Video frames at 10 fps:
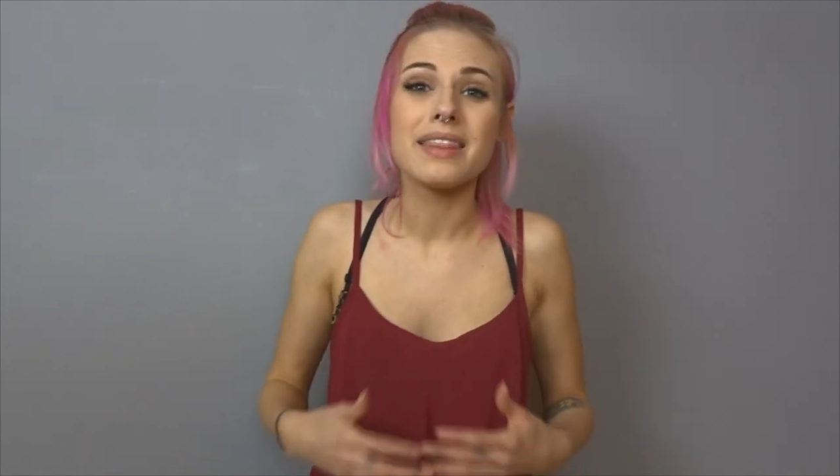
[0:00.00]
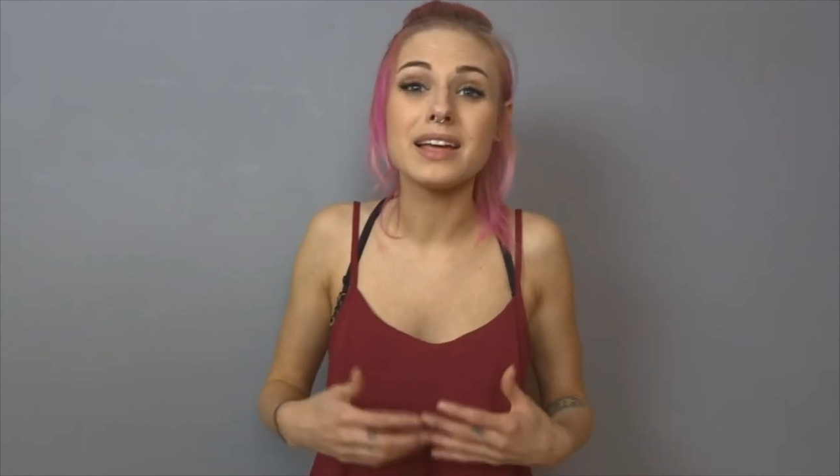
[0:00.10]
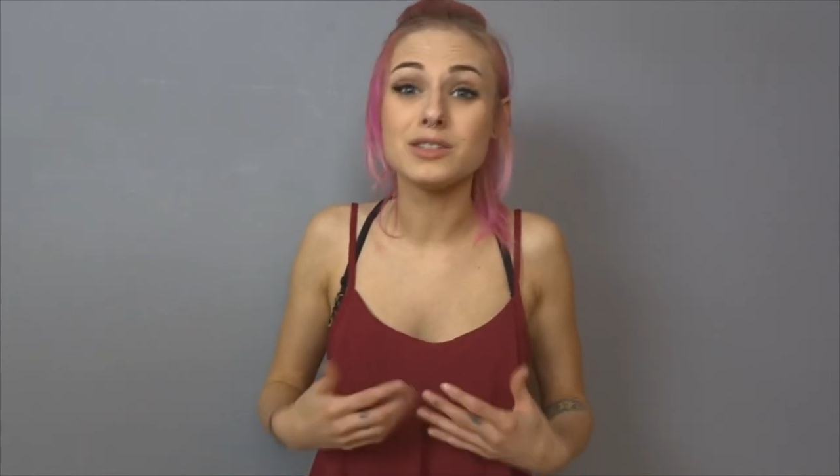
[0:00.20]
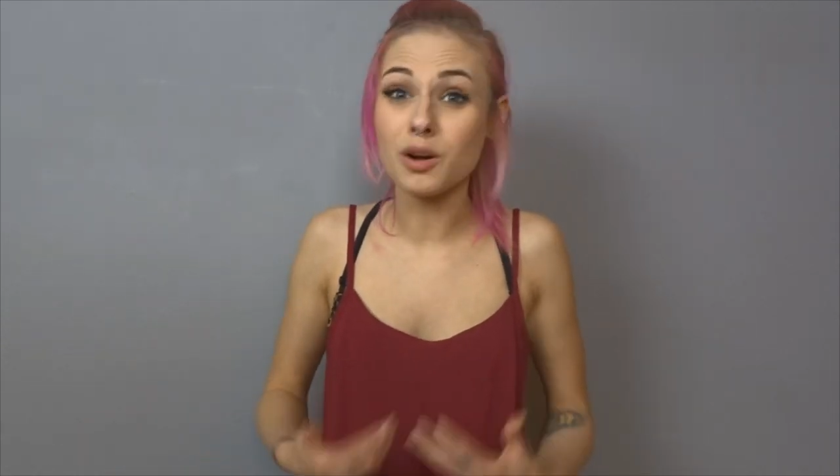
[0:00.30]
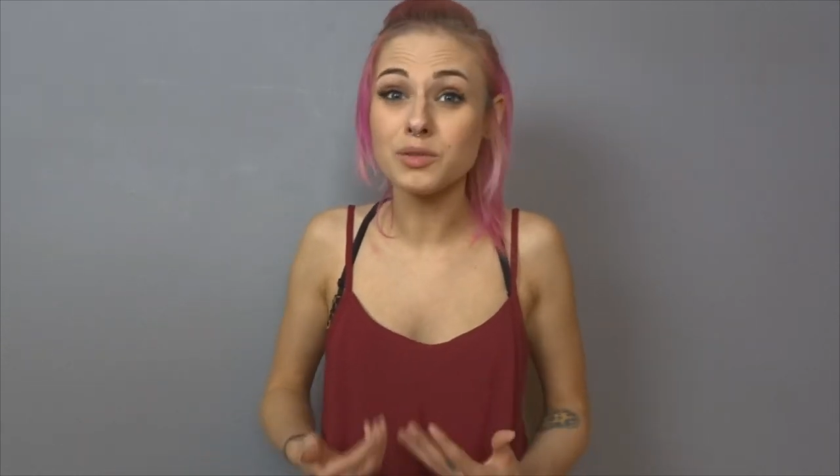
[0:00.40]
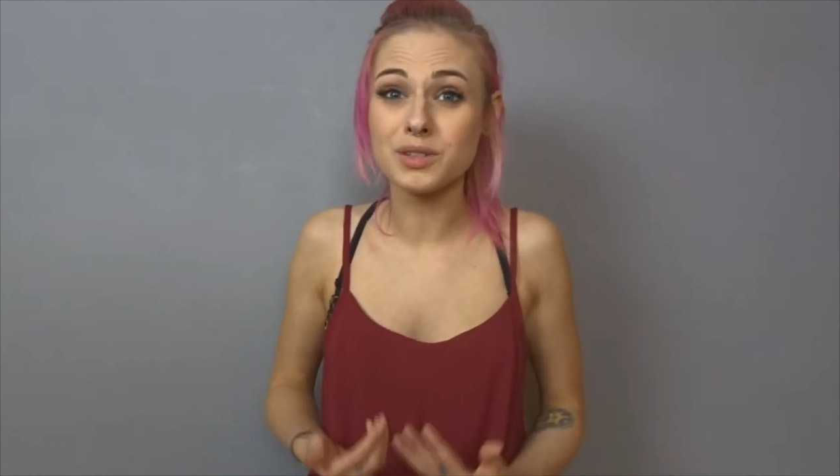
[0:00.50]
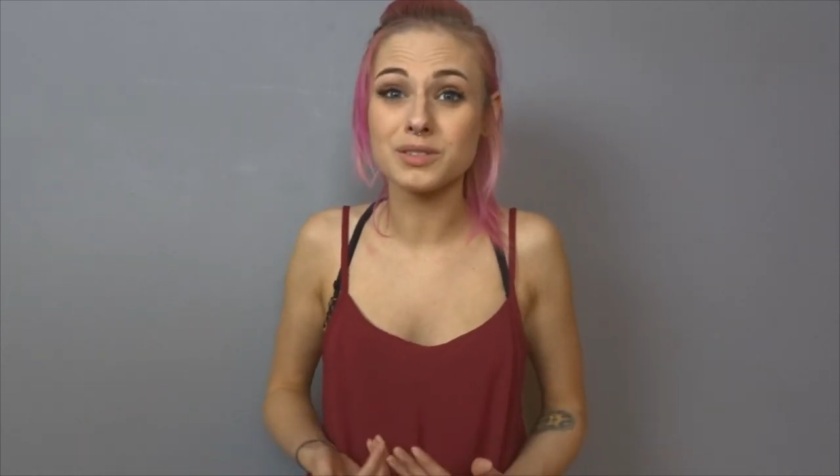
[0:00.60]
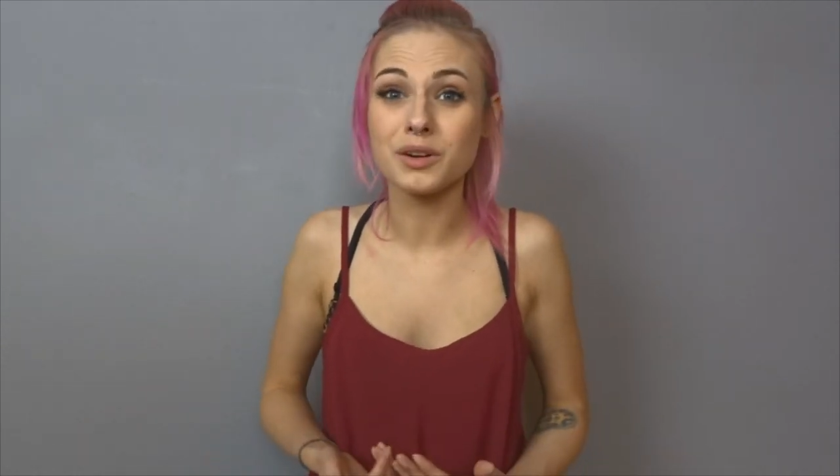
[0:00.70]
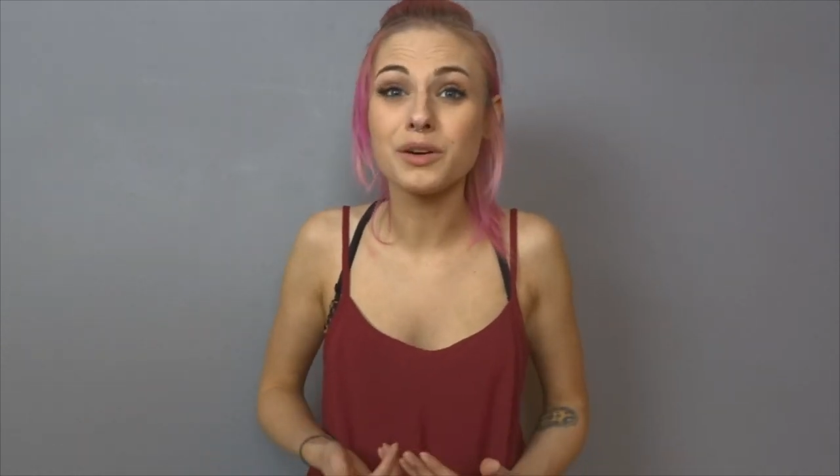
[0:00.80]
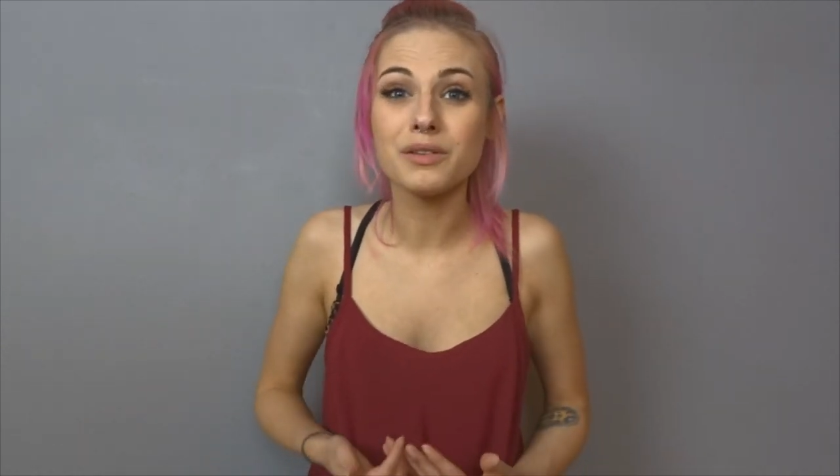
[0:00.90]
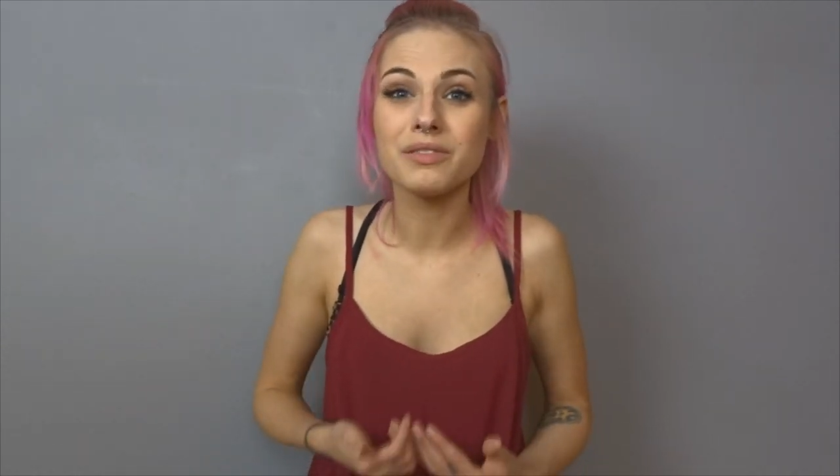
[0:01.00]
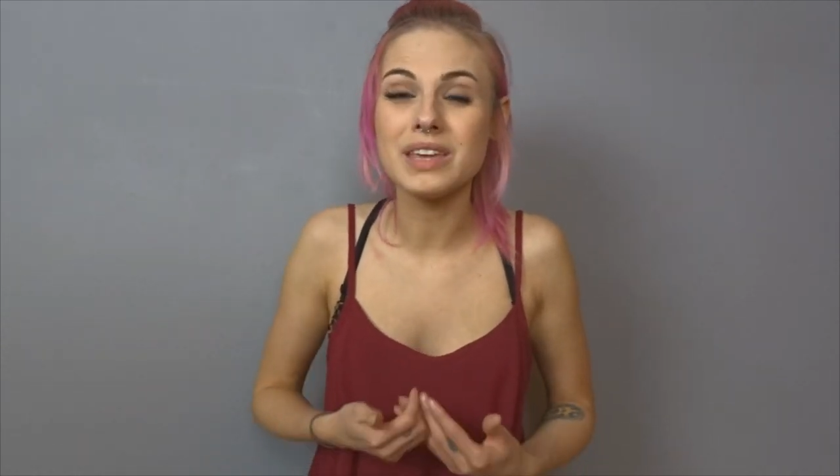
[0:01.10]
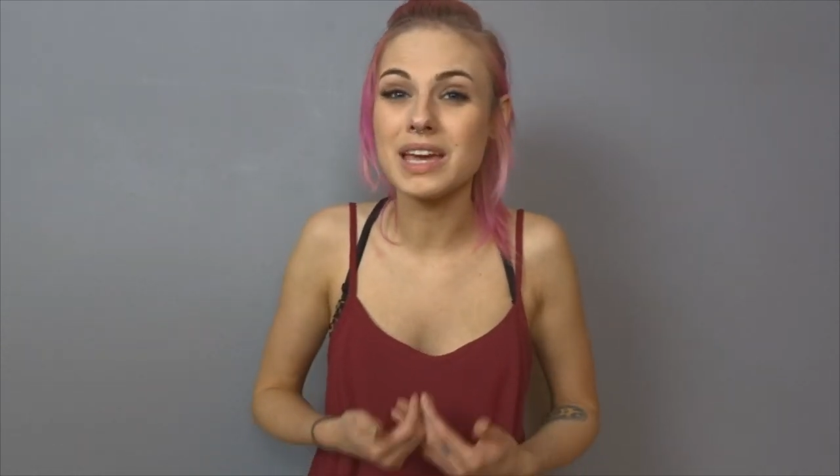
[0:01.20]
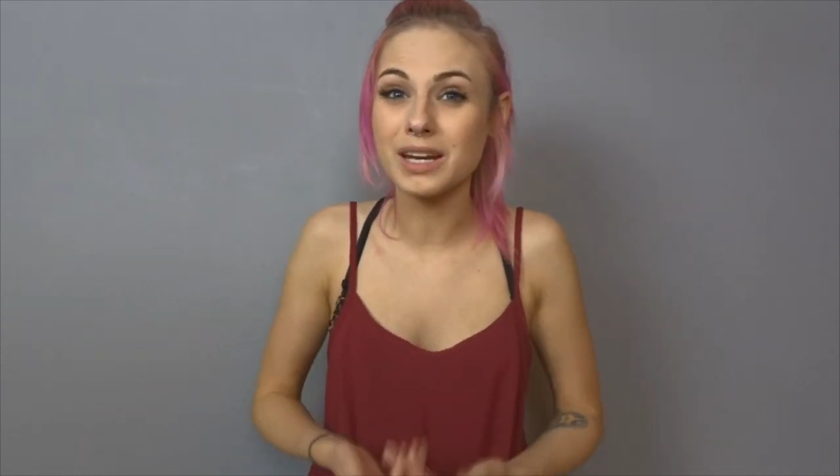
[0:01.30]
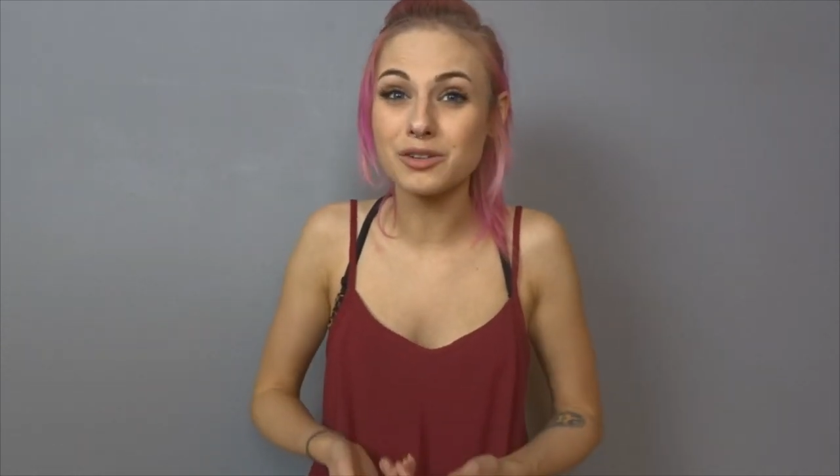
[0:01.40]
that don't deserve
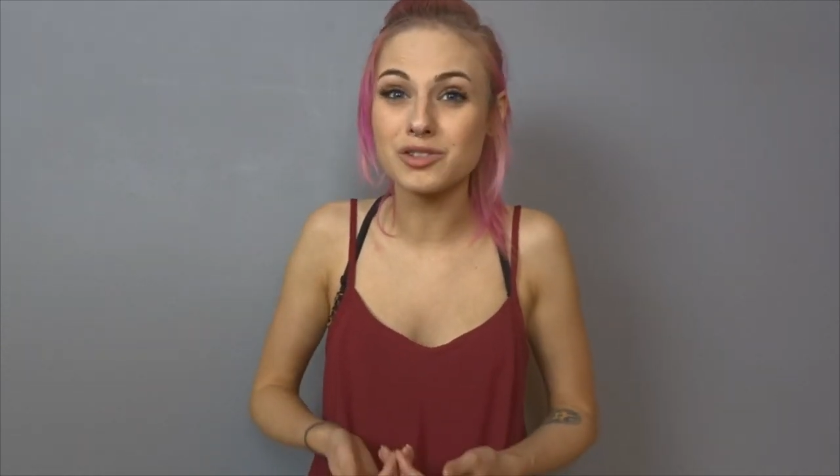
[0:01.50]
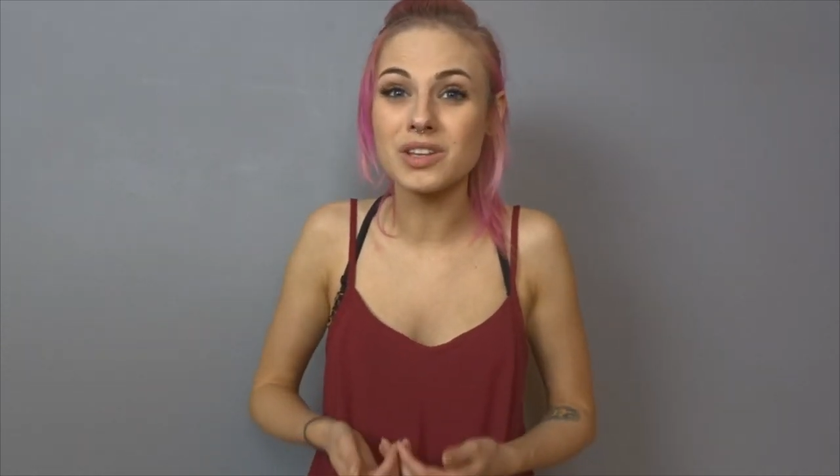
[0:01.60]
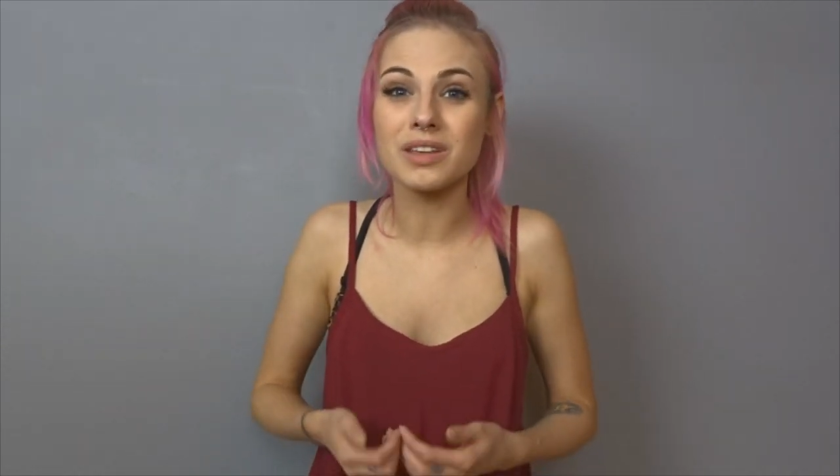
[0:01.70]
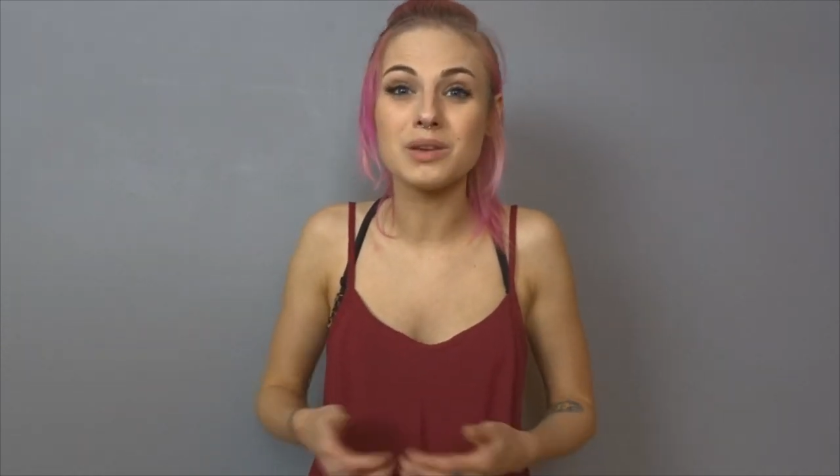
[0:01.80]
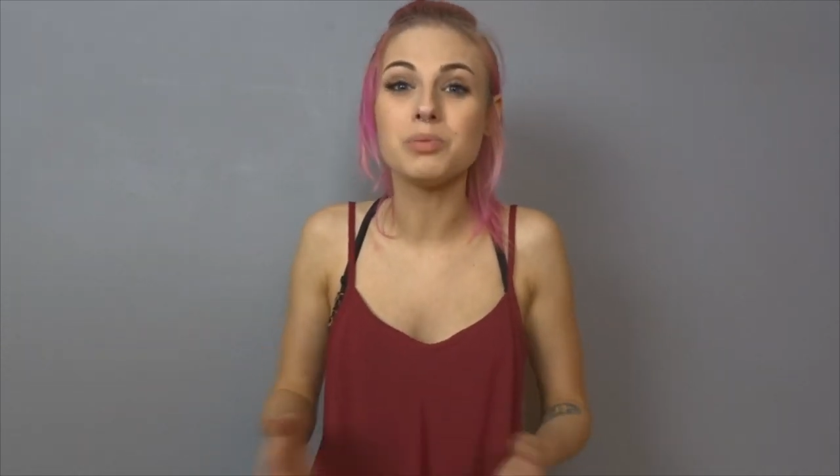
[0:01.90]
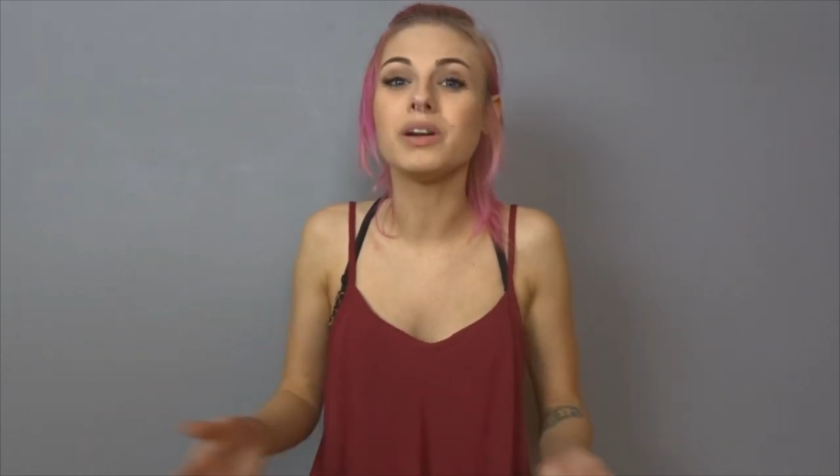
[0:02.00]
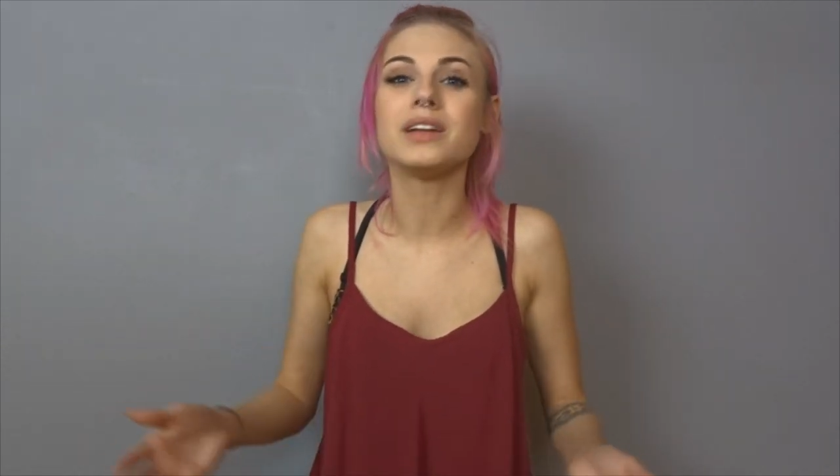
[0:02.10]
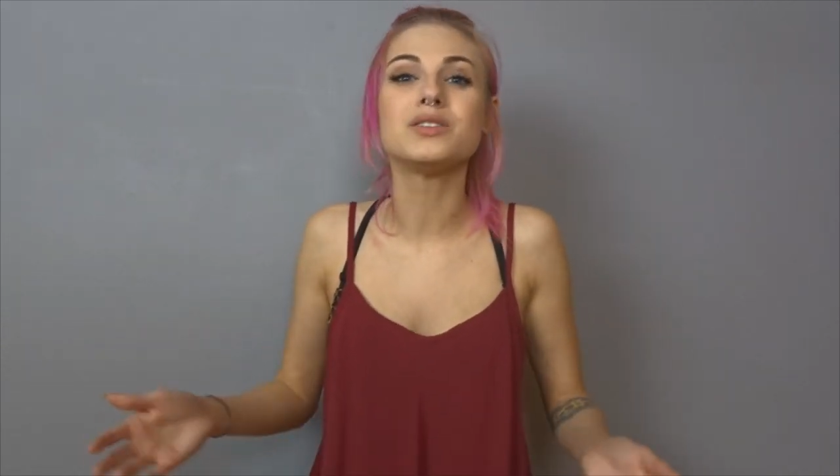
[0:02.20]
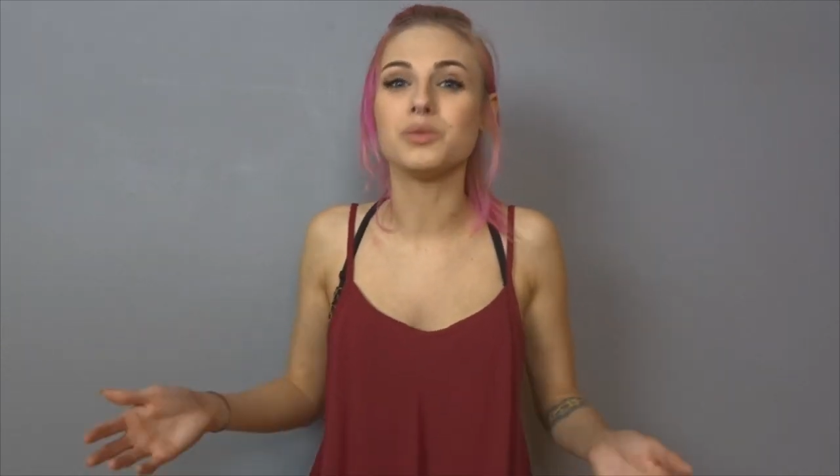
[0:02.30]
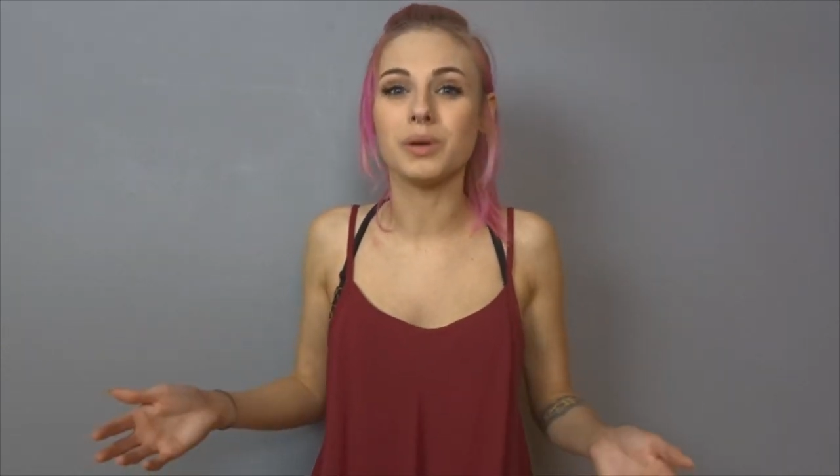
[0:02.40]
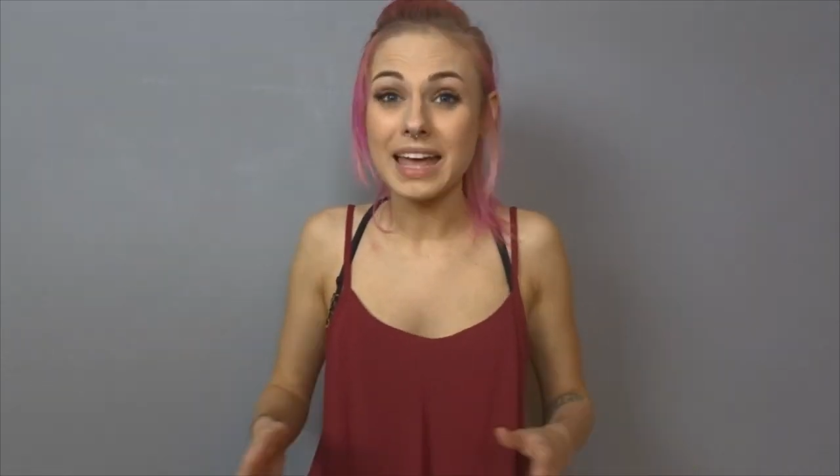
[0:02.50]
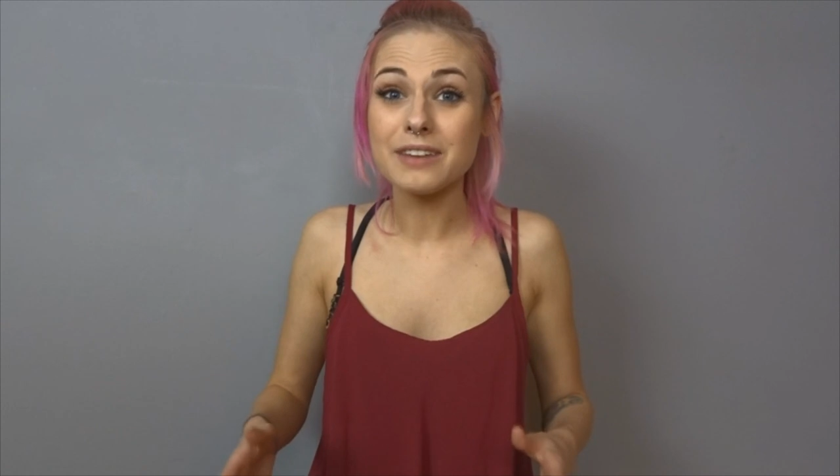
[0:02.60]
the energy that you put into them.